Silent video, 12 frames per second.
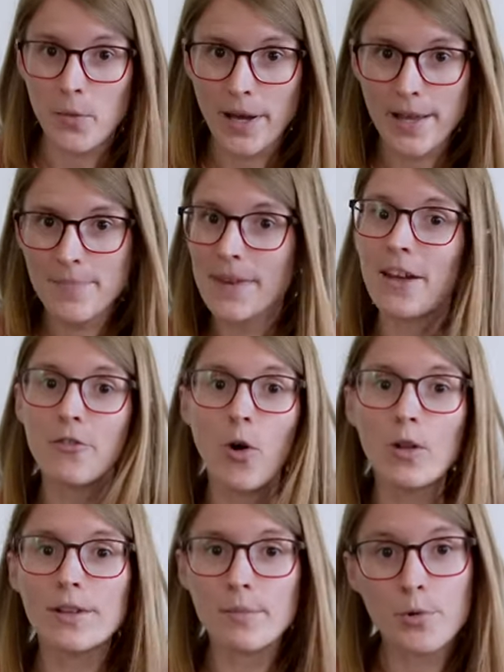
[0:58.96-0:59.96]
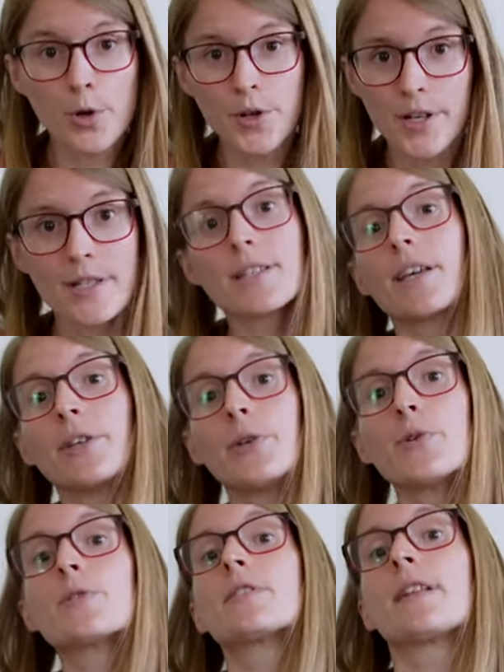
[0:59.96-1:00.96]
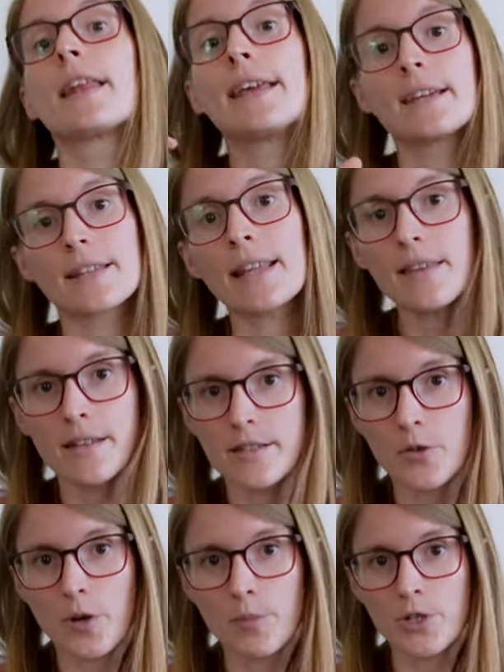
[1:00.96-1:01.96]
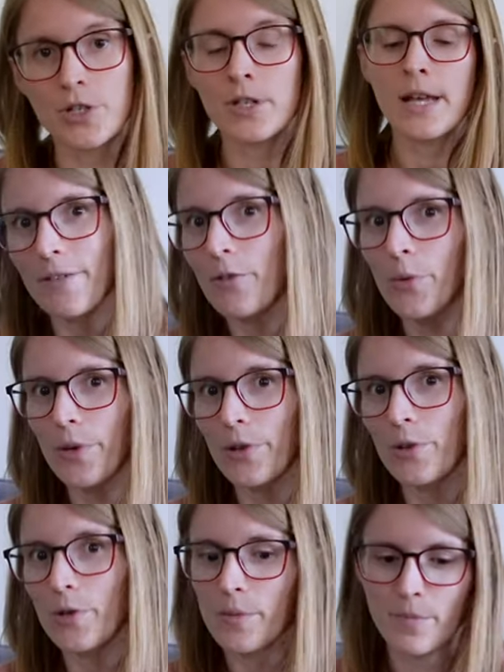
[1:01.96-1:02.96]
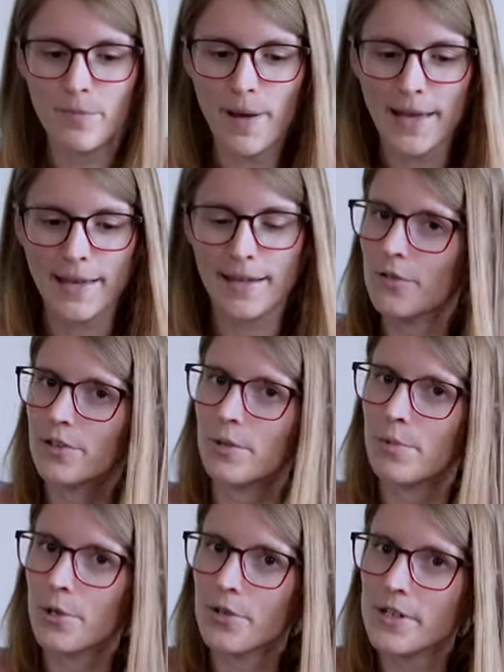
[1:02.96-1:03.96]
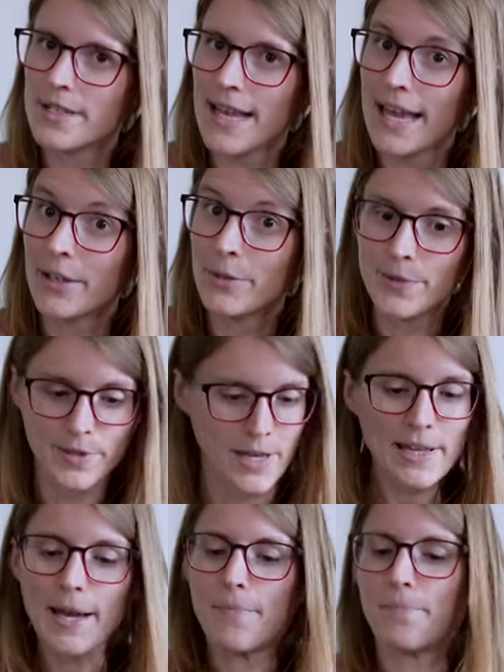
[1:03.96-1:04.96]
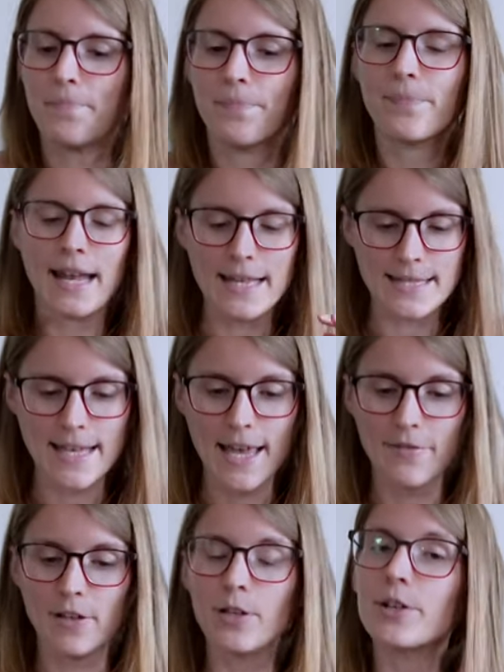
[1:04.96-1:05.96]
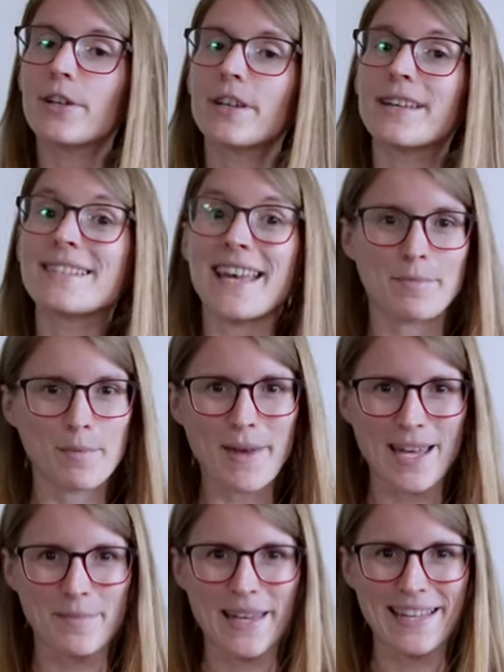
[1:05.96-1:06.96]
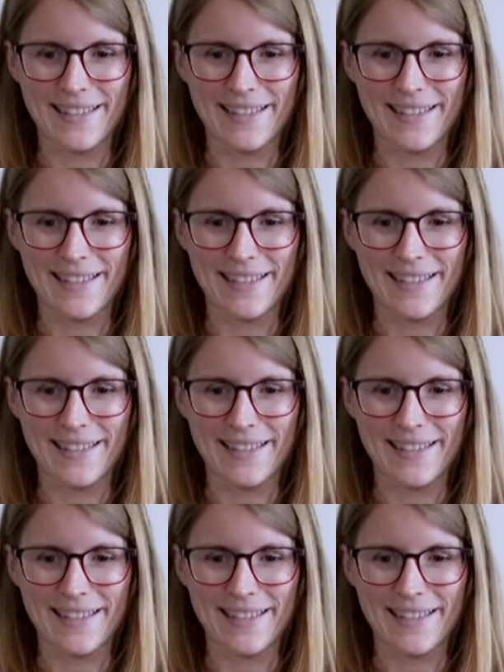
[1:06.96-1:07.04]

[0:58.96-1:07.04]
way, I have all the products I use linked in the description if you want to buy of the products I use. But yeah, let's have a look inside my backpack.